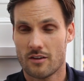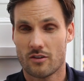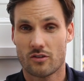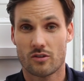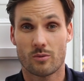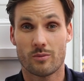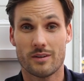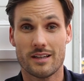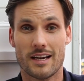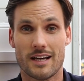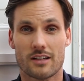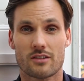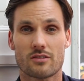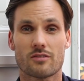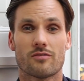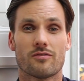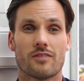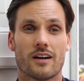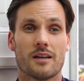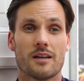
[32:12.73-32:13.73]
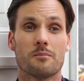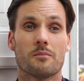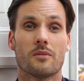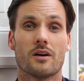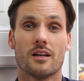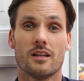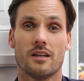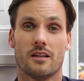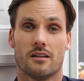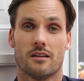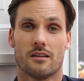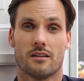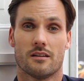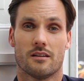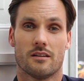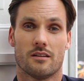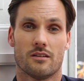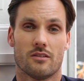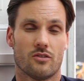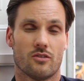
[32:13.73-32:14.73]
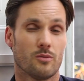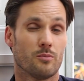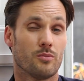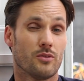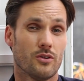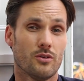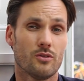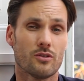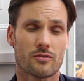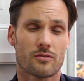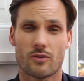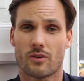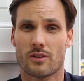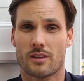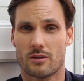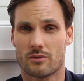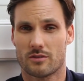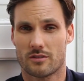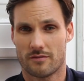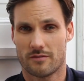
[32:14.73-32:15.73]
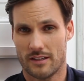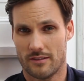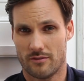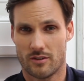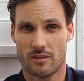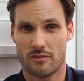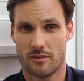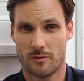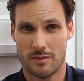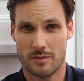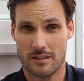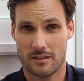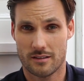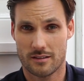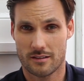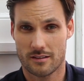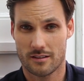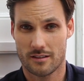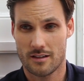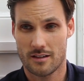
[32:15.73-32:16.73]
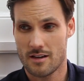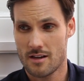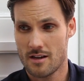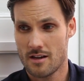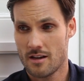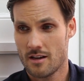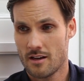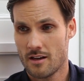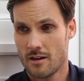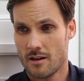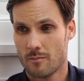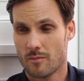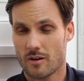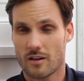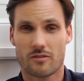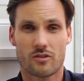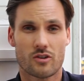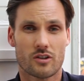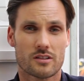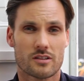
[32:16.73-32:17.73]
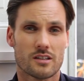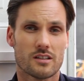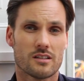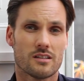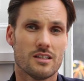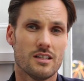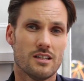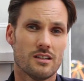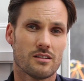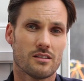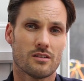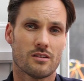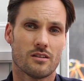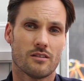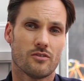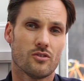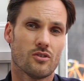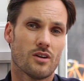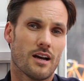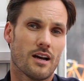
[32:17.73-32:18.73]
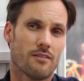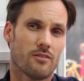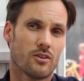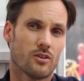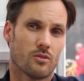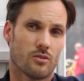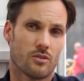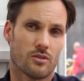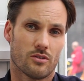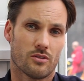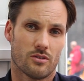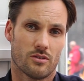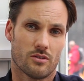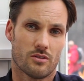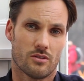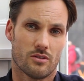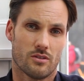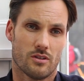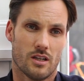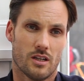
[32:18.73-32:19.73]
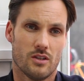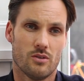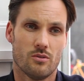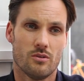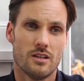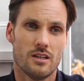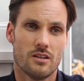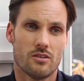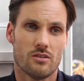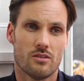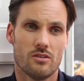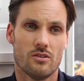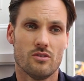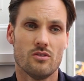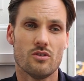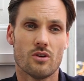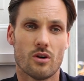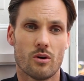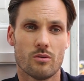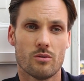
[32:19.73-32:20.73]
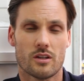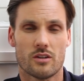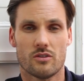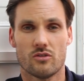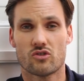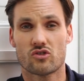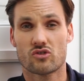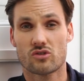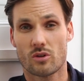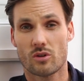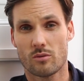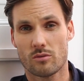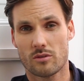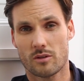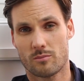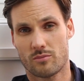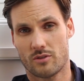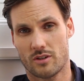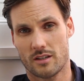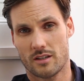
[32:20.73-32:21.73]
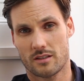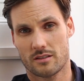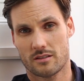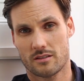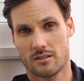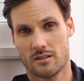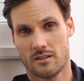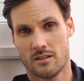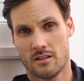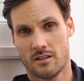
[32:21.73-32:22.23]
So we had to find money to produce 4,500 pieces. But of course it's easier if you have an order and you know that you sold the products.